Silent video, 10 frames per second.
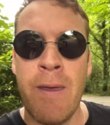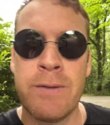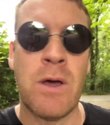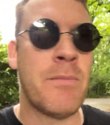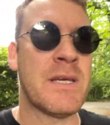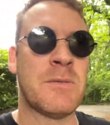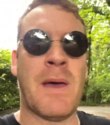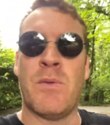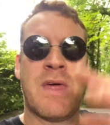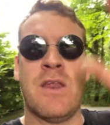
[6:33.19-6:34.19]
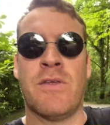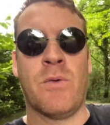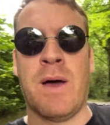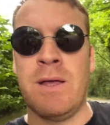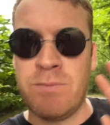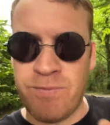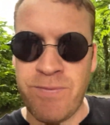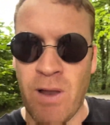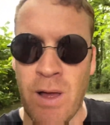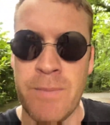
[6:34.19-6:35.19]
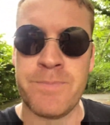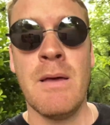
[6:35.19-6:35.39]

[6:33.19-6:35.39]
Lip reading: Don't mess about with any other way, fly.